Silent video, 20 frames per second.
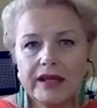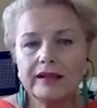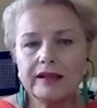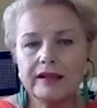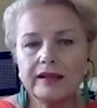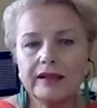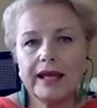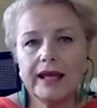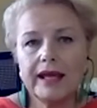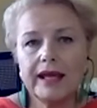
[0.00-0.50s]

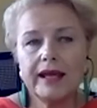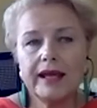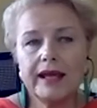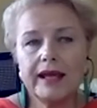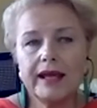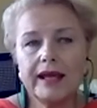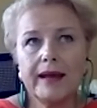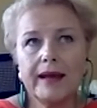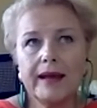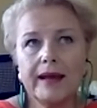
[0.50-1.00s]

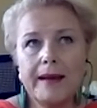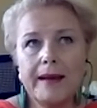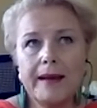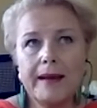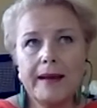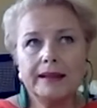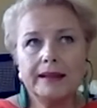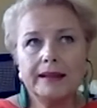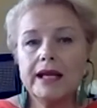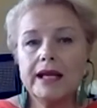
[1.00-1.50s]
Everything
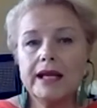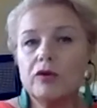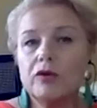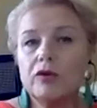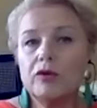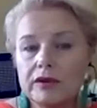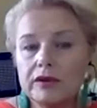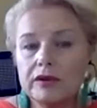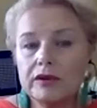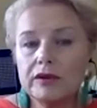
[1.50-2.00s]
they
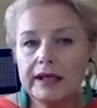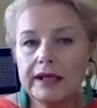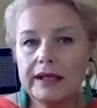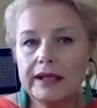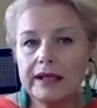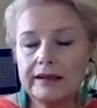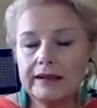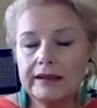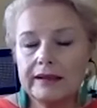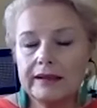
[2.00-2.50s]

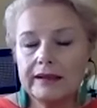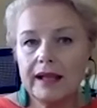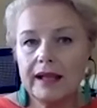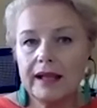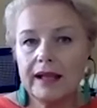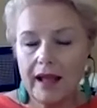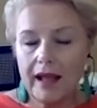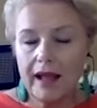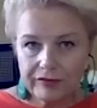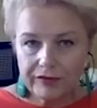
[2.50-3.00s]
know
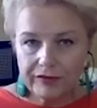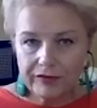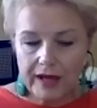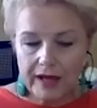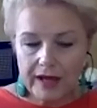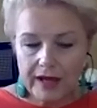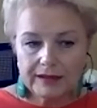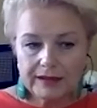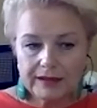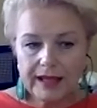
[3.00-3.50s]
in the
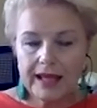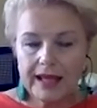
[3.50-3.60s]
life,